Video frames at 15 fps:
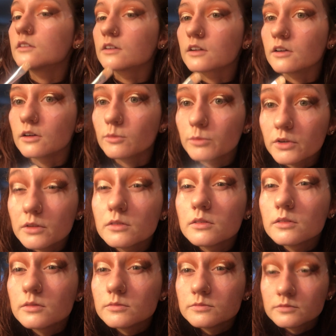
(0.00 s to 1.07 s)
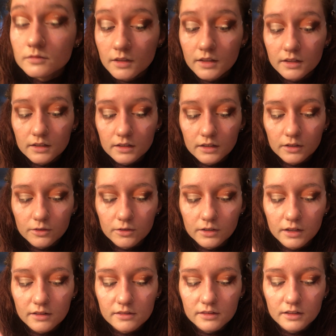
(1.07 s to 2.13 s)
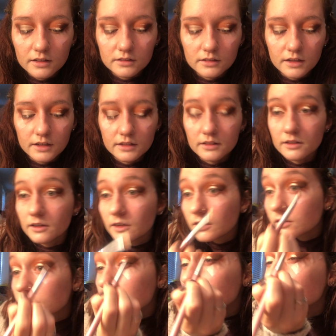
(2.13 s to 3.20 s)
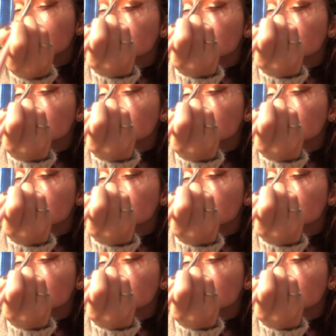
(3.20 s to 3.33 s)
Look up. It creates that line there, and you